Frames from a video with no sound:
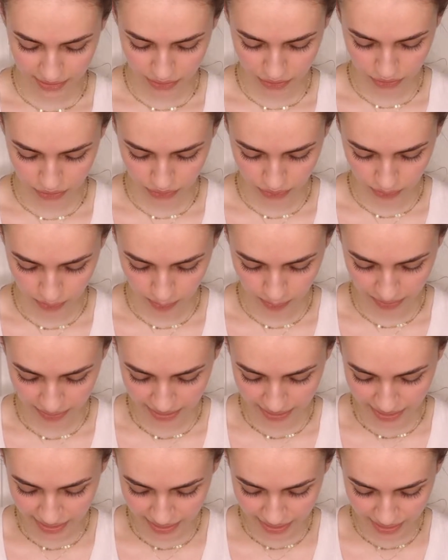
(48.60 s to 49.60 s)
so
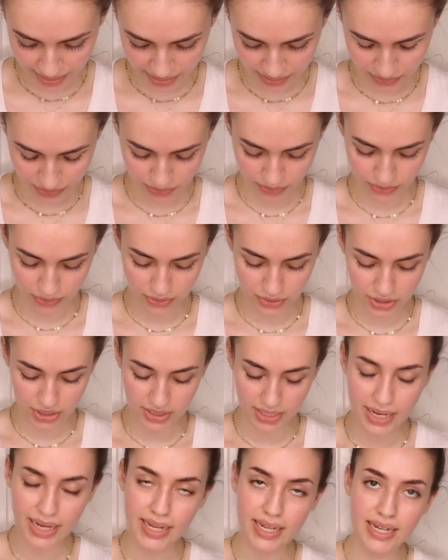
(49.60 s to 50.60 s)
pretty and so
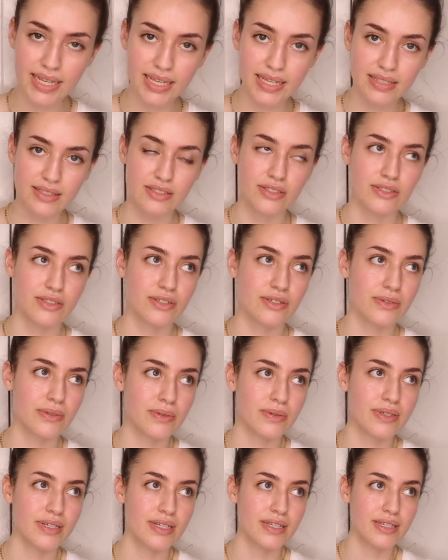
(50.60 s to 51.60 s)
shiny and so
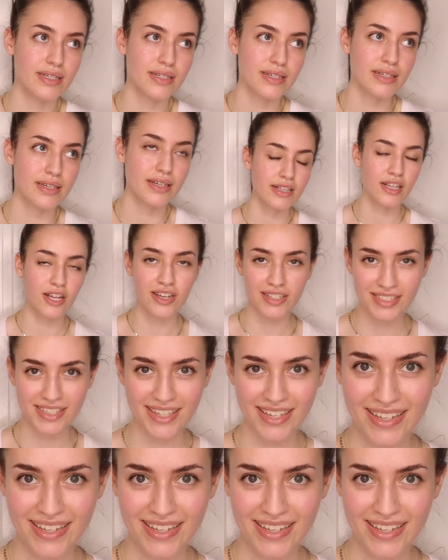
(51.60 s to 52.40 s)
glossy.